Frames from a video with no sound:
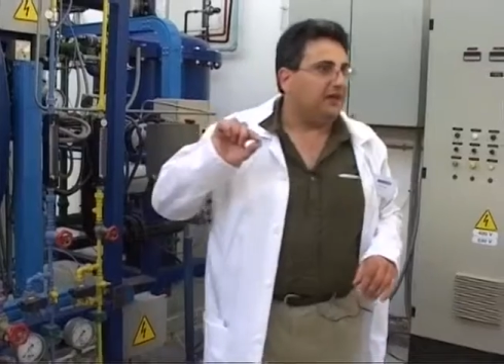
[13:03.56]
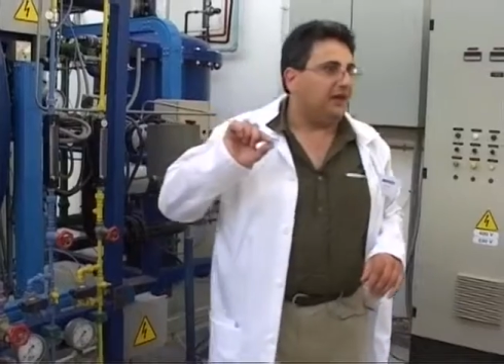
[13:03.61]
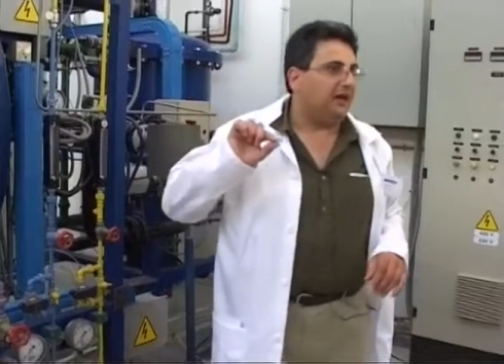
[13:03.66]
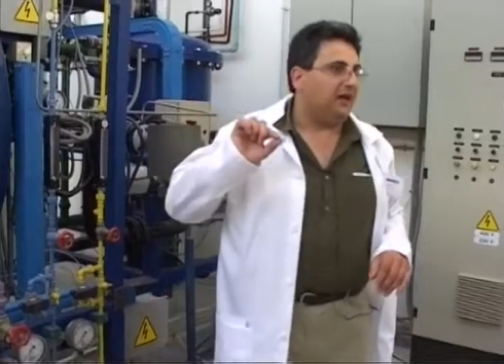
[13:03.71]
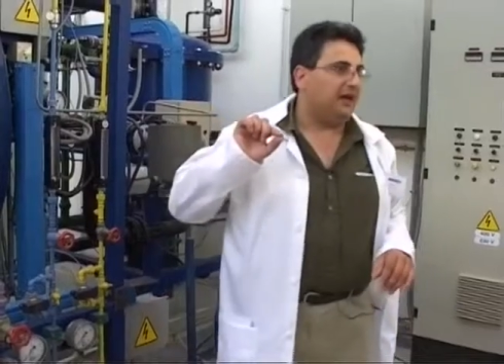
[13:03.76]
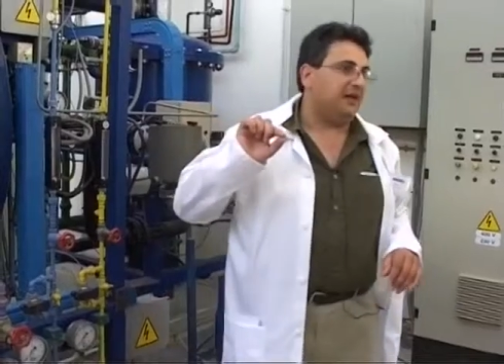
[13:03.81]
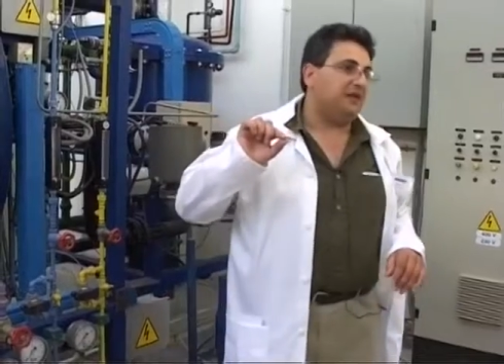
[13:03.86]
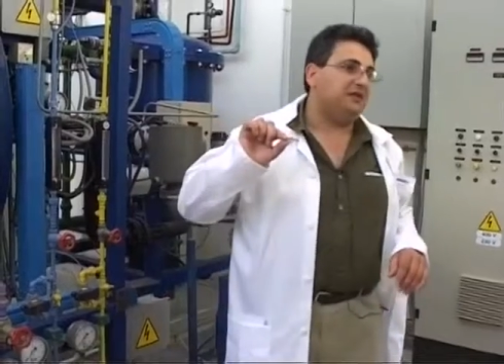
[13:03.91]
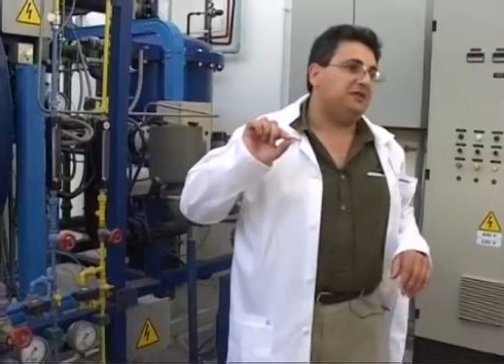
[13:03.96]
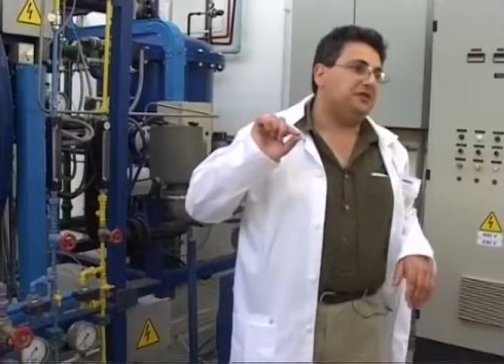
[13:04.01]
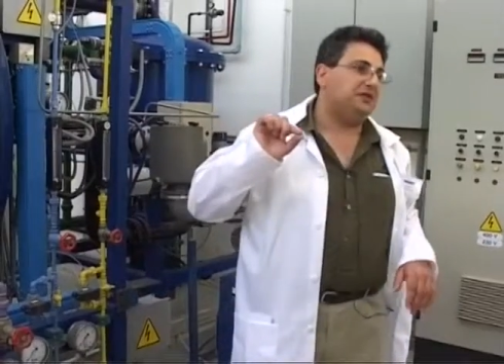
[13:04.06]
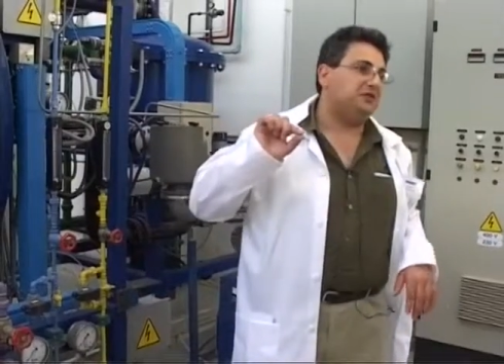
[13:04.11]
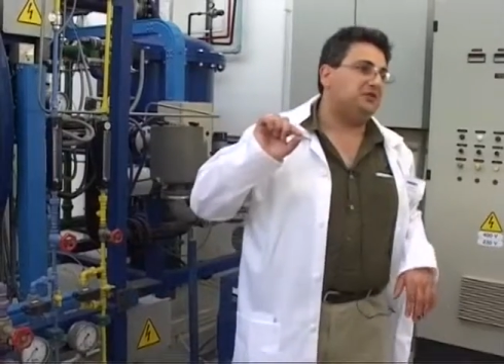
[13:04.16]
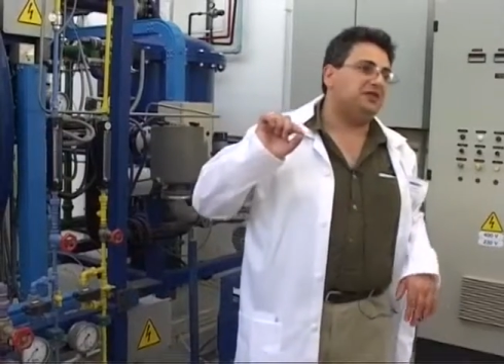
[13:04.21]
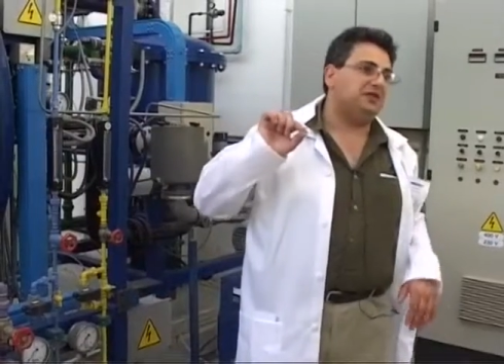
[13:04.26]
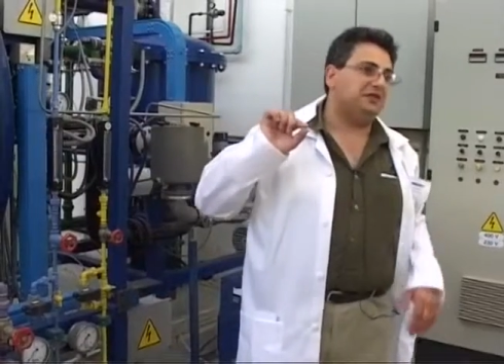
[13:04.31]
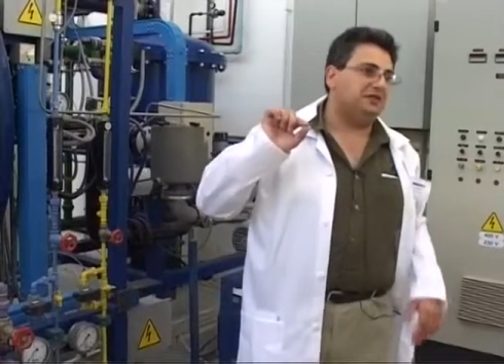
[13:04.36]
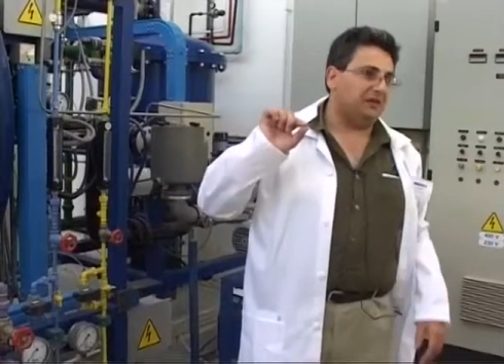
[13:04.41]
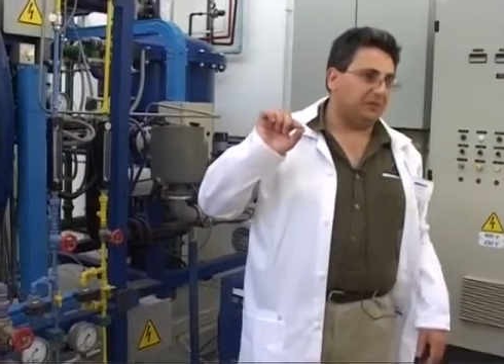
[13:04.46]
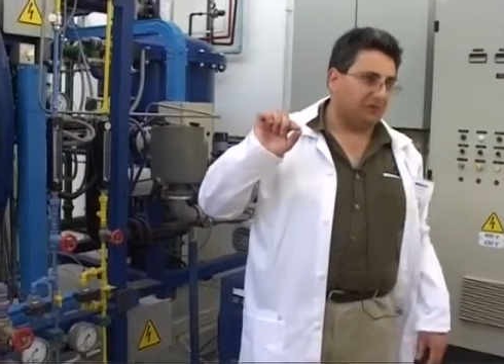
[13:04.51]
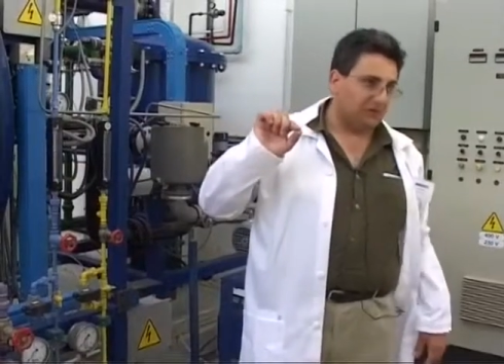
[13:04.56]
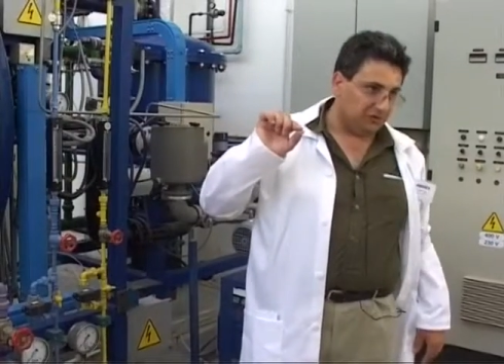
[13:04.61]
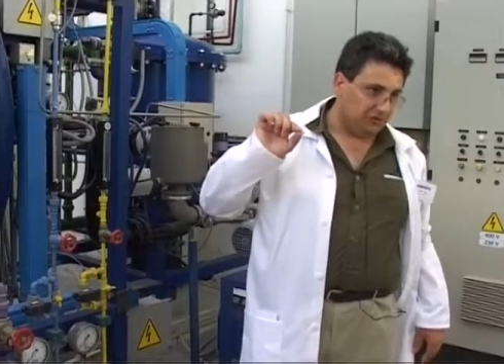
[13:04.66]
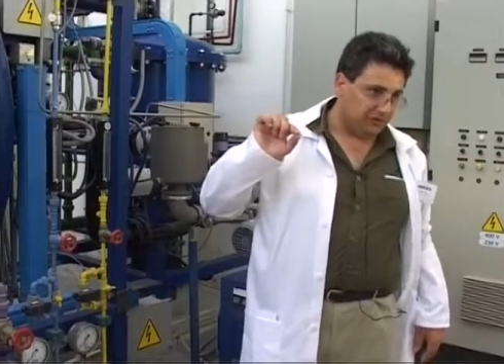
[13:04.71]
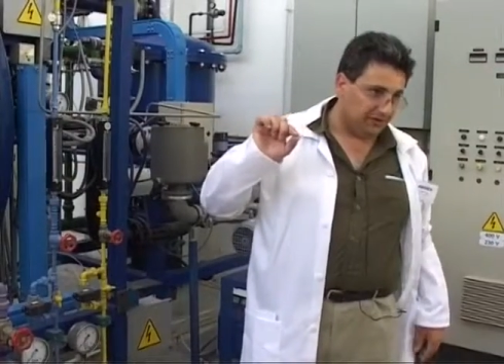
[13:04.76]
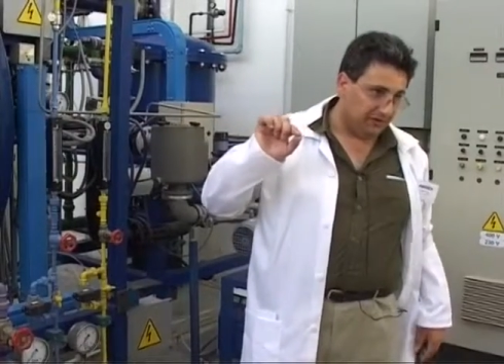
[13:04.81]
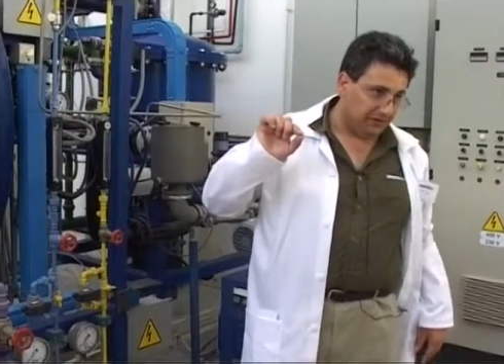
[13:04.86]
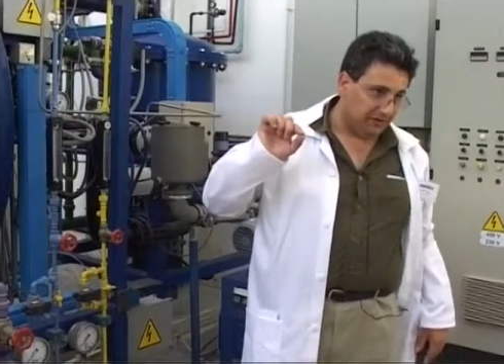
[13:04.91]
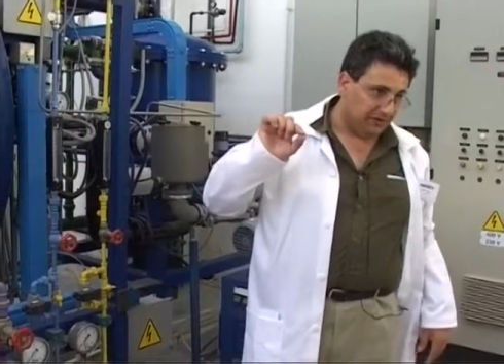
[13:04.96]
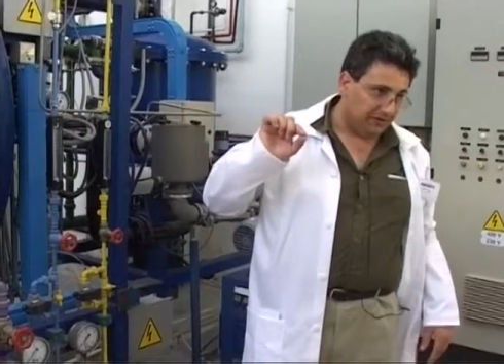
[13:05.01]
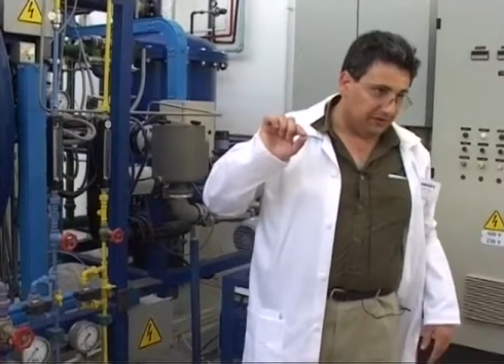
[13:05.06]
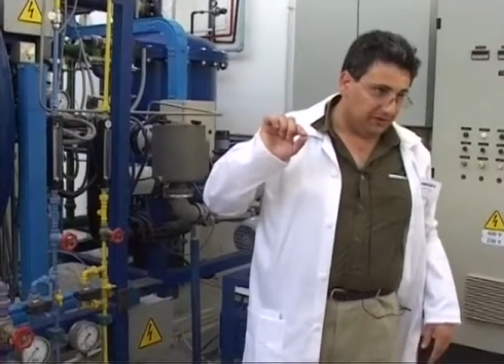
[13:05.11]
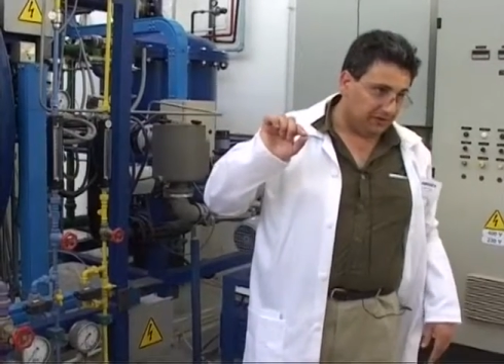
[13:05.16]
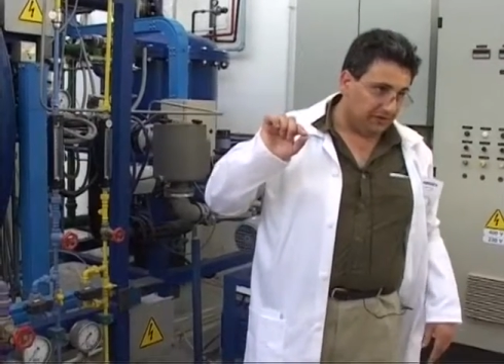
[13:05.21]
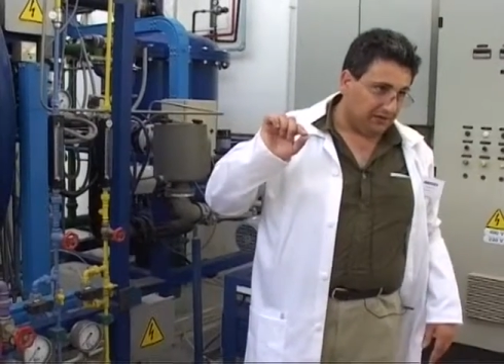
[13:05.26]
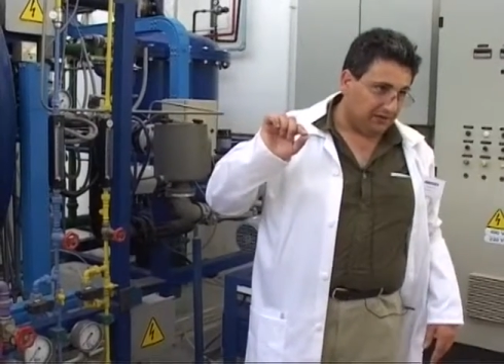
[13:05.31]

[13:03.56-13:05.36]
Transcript: high dose of ammonia